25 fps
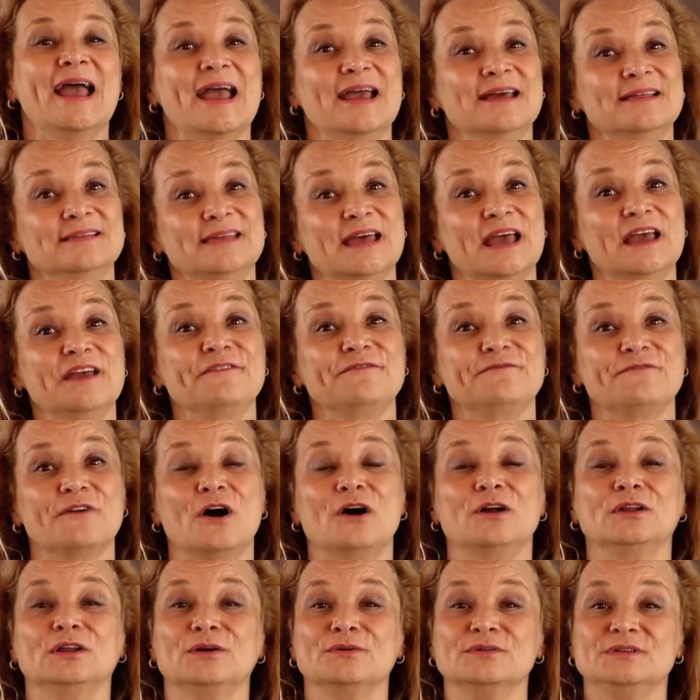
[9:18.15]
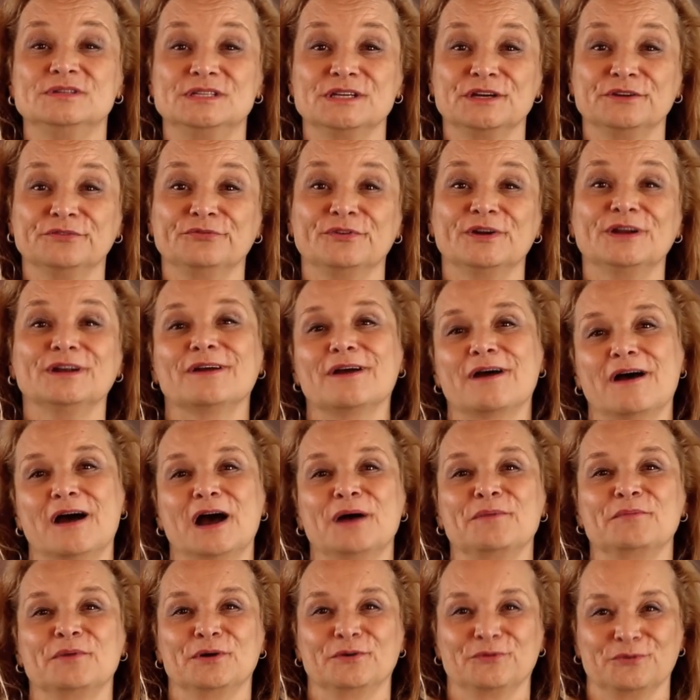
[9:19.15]
and they follow different
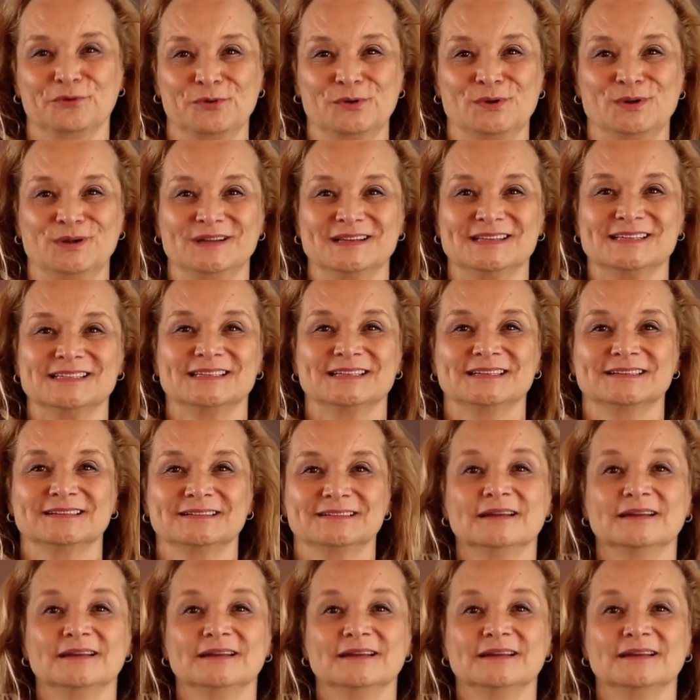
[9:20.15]
comma rules.